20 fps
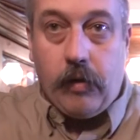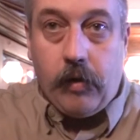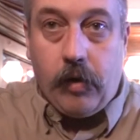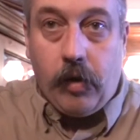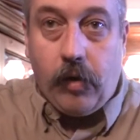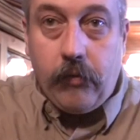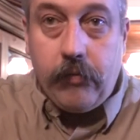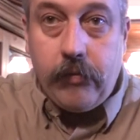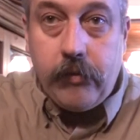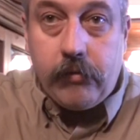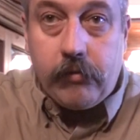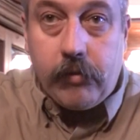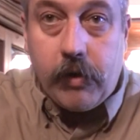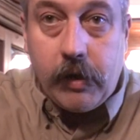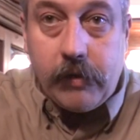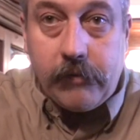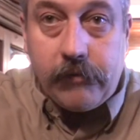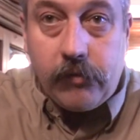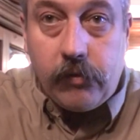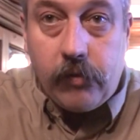on the
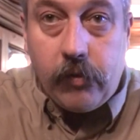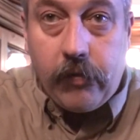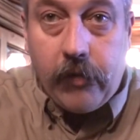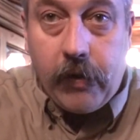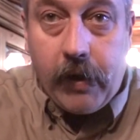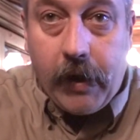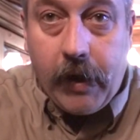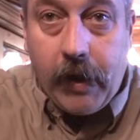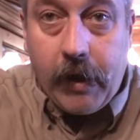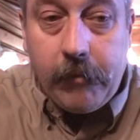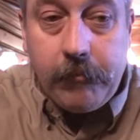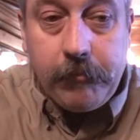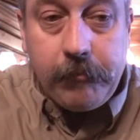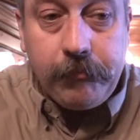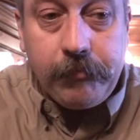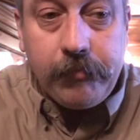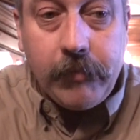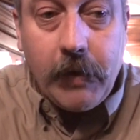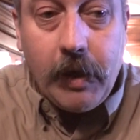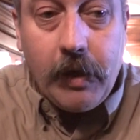rifle there,
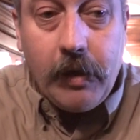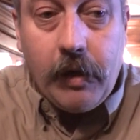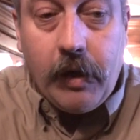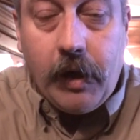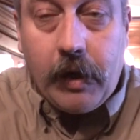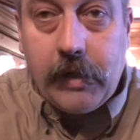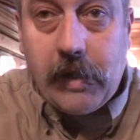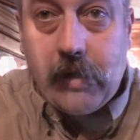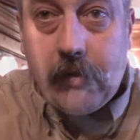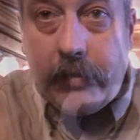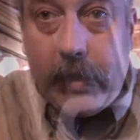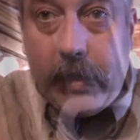and now